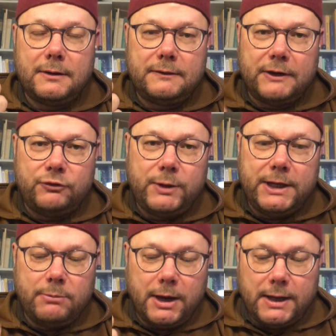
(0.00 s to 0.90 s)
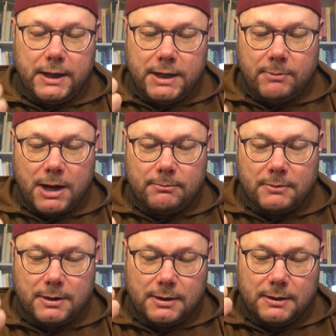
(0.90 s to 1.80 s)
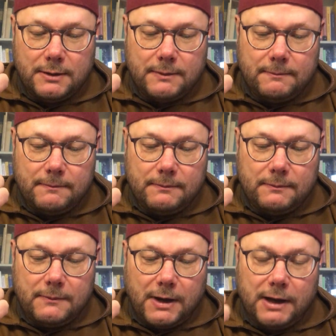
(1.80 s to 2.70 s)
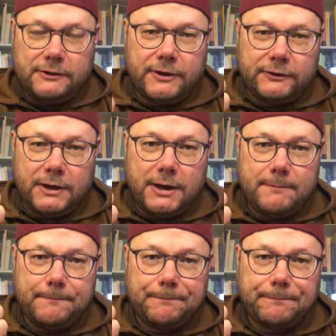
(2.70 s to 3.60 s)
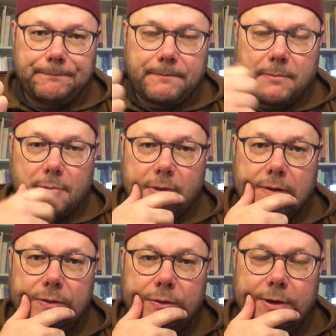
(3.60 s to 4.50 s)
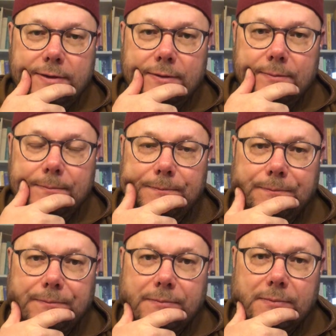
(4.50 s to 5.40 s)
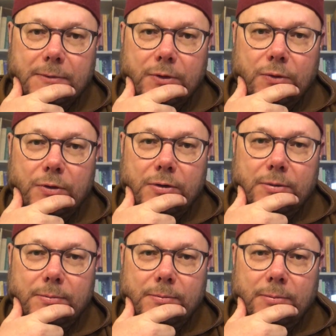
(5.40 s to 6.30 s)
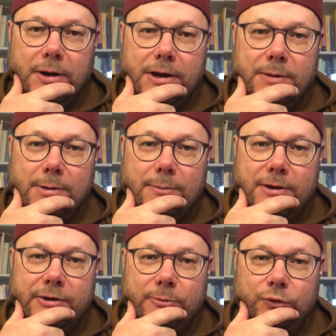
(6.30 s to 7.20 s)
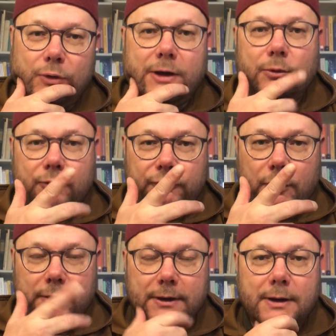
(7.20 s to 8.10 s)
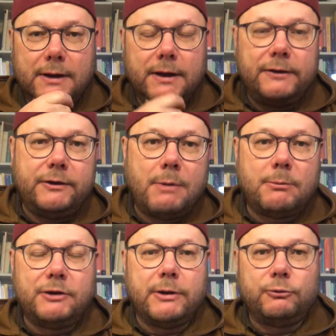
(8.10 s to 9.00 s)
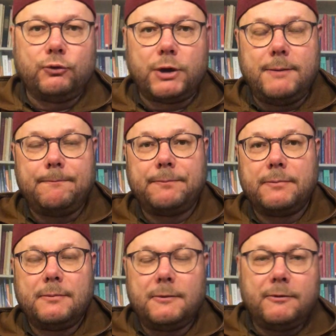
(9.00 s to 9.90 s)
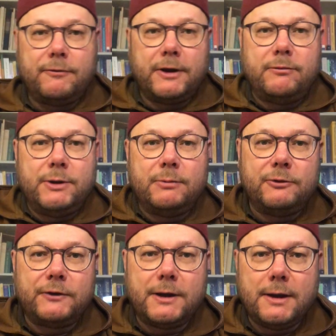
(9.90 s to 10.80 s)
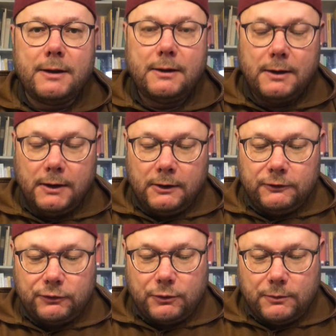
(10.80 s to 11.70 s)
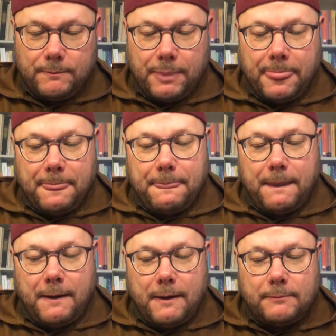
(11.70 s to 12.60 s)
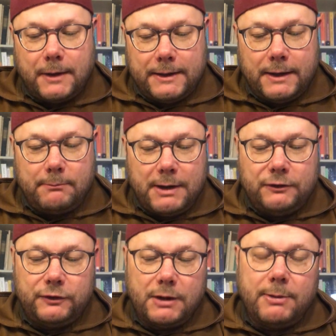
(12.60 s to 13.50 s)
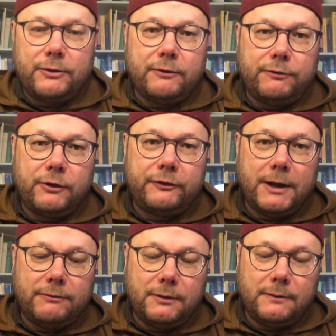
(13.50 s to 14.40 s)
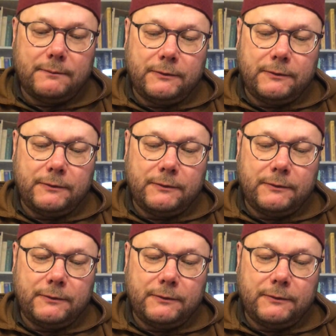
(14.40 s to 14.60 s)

Tajweed by Imam al-Jazari, right? Or by Imam al-Jamzuri. No, sorry. It's Imam al-Jamzuri. Forgive me the mistake. So, I didn't mention about the first level.